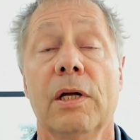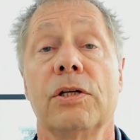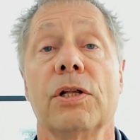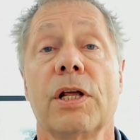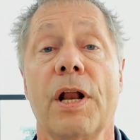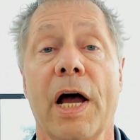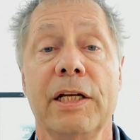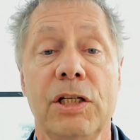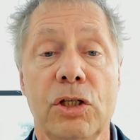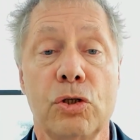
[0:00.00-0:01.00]
to the
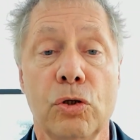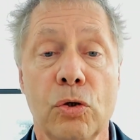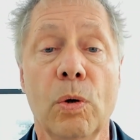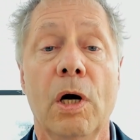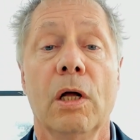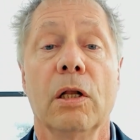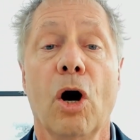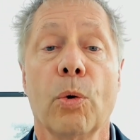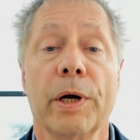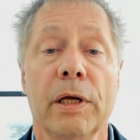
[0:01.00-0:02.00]
92
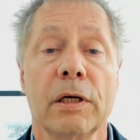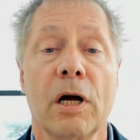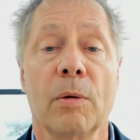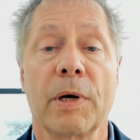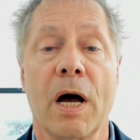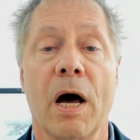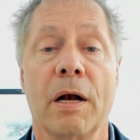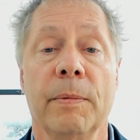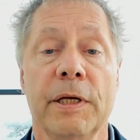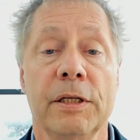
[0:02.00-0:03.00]
lower income
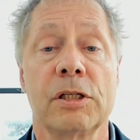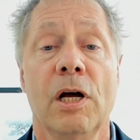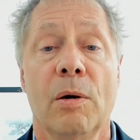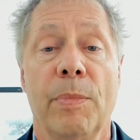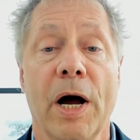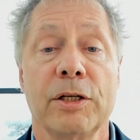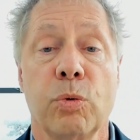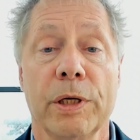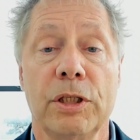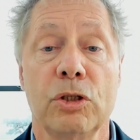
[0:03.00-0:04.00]
economies by
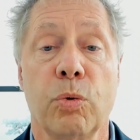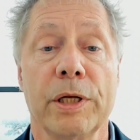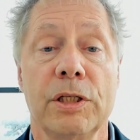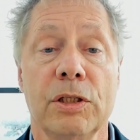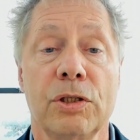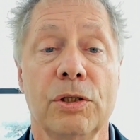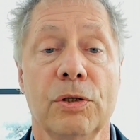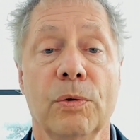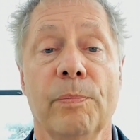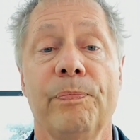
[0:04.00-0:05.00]

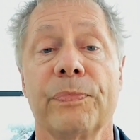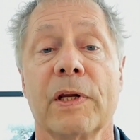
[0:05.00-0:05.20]
2022.